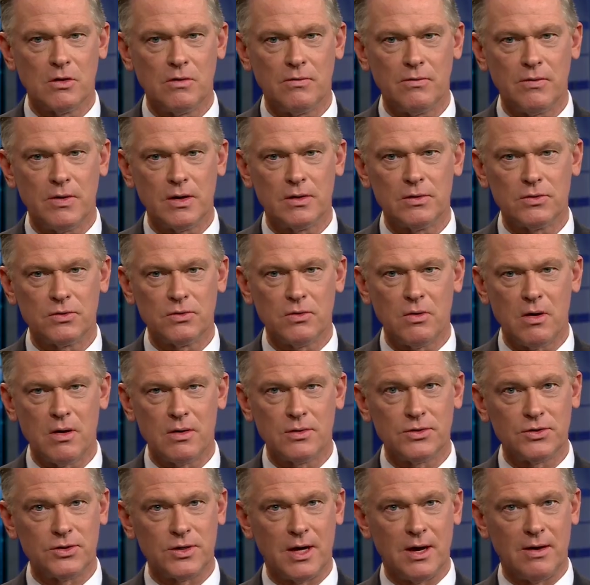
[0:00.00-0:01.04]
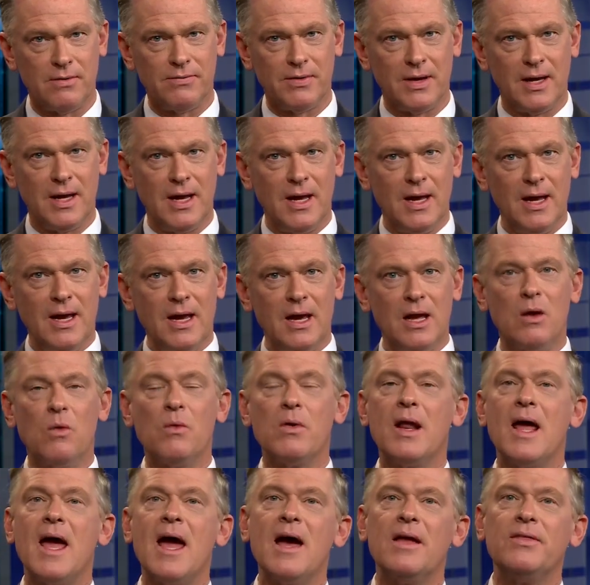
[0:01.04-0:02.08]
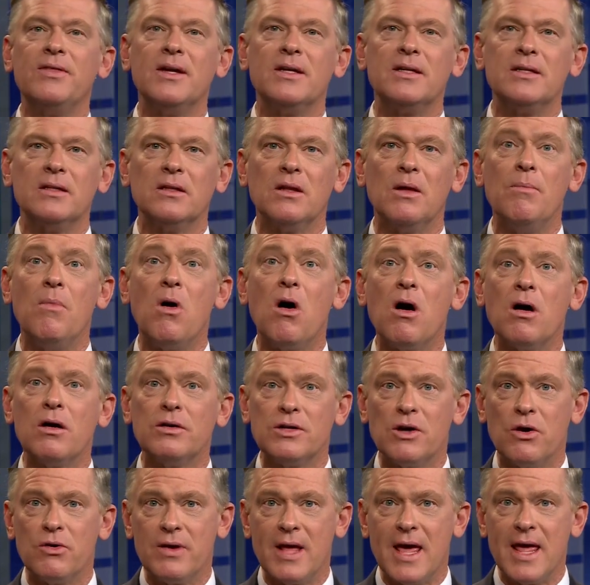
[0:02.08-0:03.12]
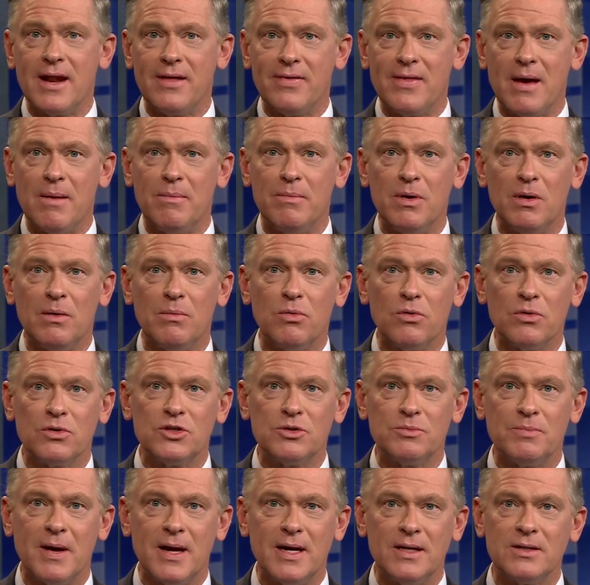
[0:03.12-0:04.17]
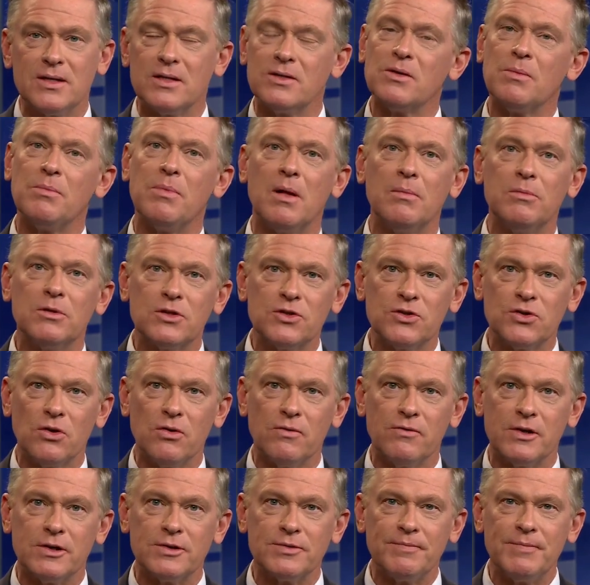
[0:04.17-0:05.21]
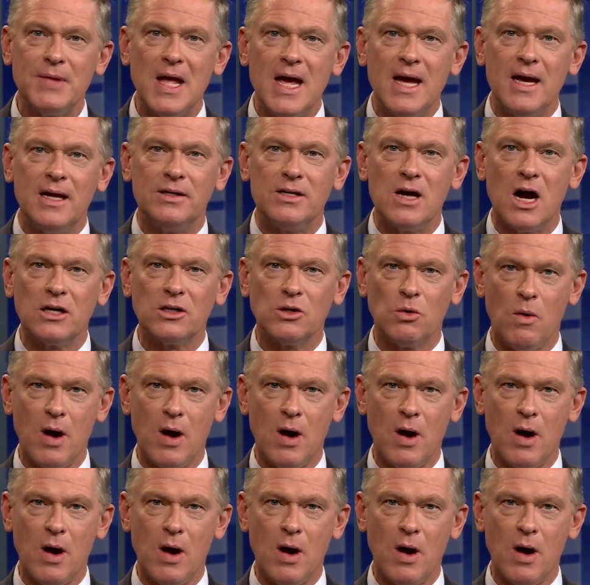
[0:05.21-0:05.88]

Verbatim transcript: Fingers crossed, Jeff. And I want to add that Lamar donated that billboard space as a public service. And Dr.